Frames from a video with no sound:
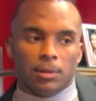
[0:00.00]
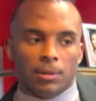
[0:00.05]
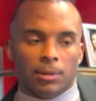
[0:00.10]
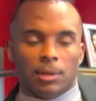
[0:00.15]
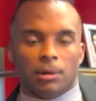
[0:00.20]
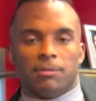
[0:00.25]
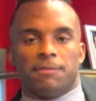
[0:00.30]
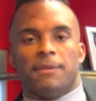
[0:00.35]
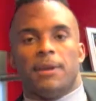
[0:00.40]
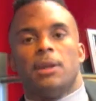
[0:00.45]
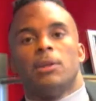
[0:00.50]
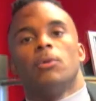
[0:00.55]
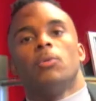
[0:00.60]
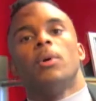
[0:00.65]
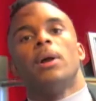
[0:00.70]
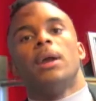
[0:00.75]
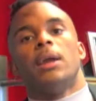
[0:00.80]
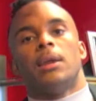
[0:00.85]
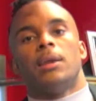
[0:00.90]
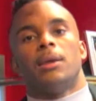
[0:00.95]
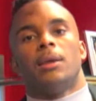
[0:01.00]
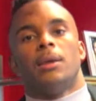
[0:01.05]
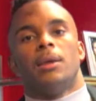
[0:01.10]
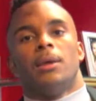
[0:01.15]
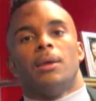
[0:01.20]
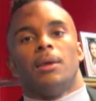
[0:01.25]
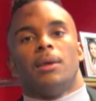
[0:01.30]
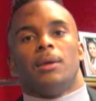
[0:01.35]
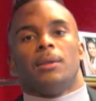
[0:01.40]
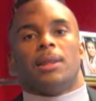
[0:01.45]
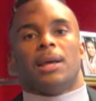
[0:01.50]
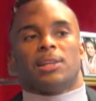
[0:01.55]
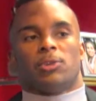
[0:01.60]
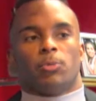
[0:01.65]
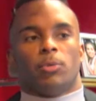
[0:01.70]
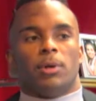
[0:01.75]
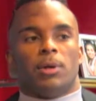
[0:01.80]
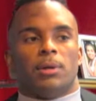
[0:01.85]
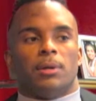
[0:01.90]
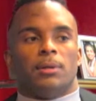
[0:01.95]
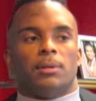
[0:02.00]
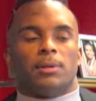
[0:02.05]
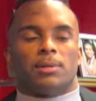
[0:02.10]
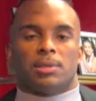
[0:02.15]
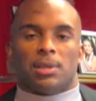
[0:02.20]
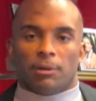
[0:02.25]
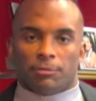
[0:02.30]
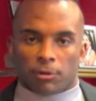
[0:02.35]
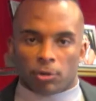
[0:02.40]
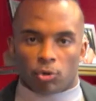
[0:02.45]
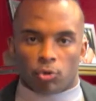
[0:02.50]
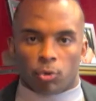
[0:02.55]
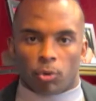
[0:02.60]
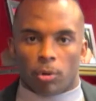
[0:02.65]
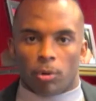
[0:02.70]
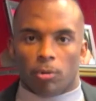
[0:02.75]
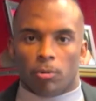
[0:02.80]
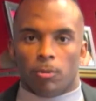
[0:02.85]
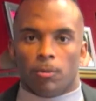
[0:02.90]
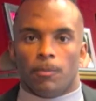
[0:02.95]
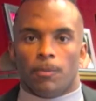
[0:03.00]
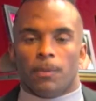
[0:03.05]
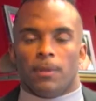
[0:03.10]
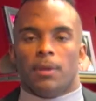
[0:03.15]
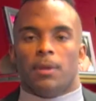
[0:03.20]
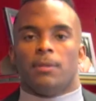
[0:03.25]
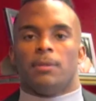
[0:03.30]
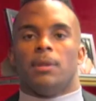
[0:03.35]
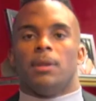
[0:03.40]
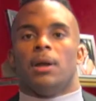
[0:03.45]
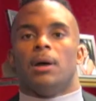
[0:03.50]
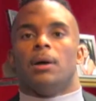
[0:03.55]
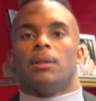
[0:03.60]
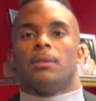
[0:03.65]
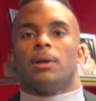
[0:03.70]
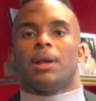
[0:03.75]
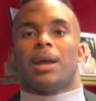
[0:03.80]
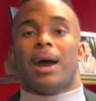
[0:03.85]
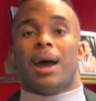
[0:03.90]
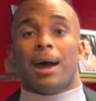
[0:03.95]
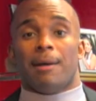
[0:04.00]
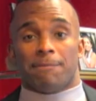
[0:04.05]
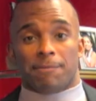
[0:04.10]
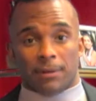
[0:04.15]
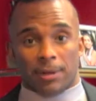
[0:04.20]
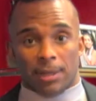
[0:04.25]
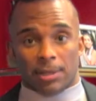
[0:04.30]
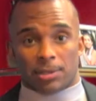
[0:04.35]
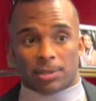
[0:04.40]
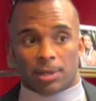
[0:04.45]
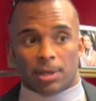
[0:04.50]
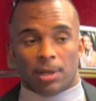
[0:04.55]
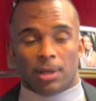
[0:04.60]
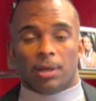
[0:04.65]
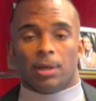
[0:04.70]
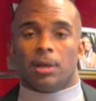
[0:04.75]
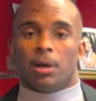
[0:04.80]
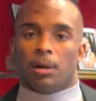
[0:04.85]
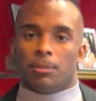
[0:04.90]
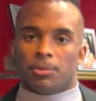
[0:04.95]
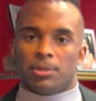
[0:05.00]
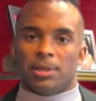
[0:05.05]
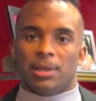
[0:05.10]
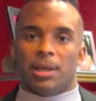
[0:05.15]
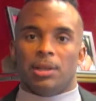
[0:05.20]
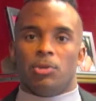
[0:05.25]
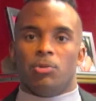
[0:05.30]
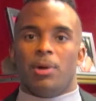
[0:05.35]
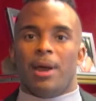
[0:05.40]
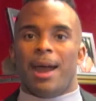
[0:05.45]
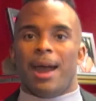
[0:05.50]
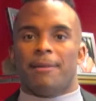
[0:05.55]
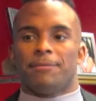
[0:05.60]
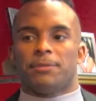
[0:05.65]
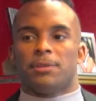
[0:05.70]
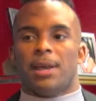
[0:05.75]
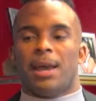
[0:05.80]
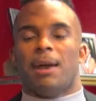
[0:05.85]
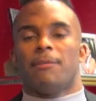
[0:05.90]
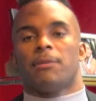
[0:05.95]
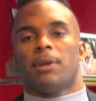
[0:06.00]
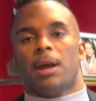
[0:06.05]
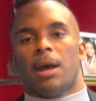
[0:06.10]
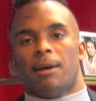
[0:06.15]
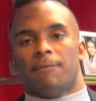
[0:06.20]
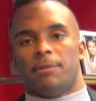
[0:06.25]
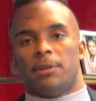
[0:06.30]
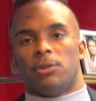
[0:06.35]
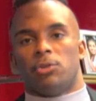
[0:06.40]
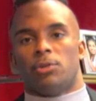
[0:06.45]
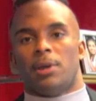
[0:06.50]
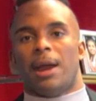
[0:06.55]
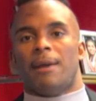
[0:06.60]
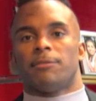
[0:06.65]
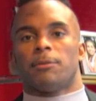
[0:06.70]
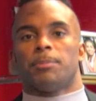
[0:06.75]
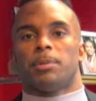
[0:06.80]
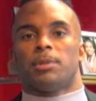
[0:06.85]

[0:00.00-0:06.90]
they'll fade away. That's where the self-control, the confidence comes in. You have to have confidence. You have to